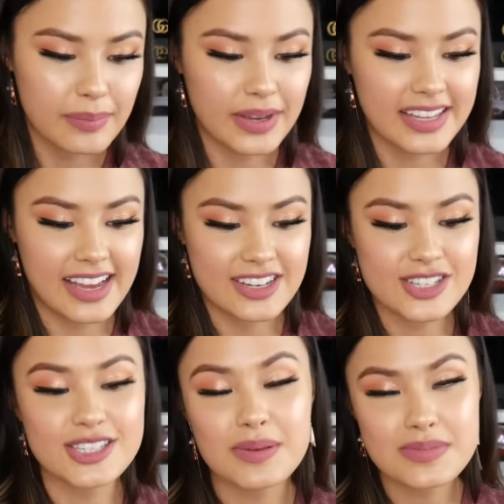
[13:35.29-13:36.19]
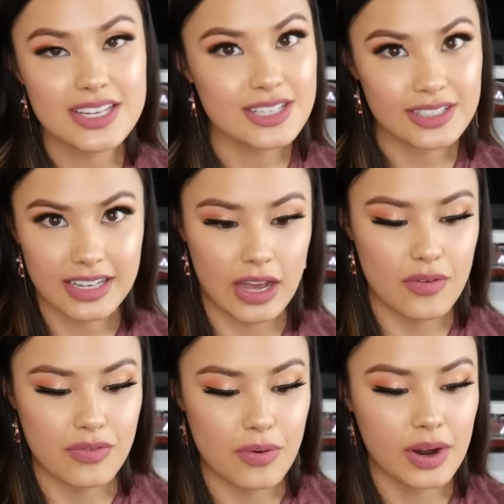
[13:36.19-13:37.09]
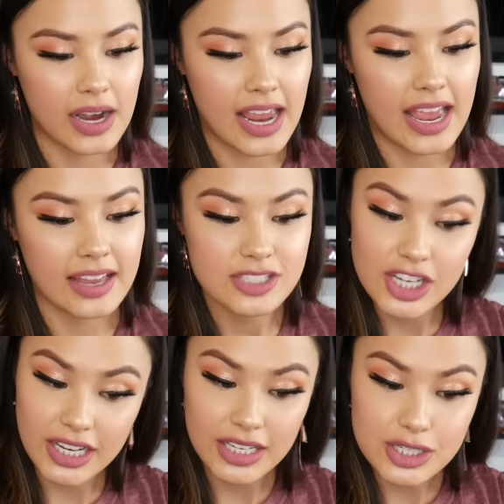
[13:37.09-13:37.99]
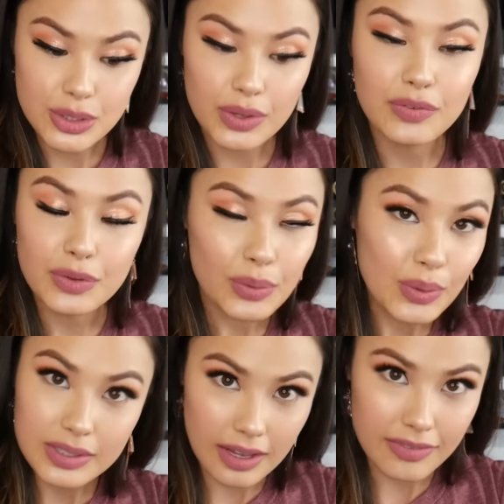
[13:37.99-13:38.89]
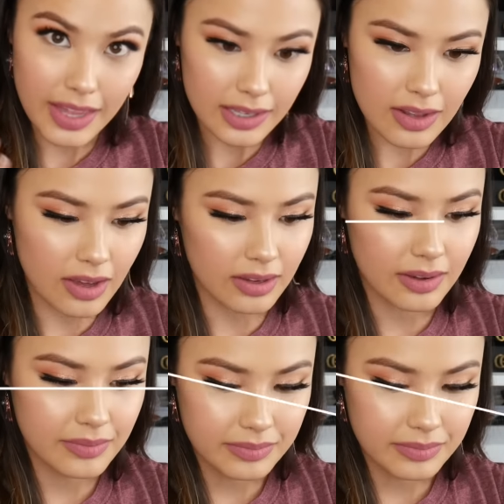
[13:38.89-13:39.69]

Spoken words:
But yeah, just something to look out for and check into if you love that look.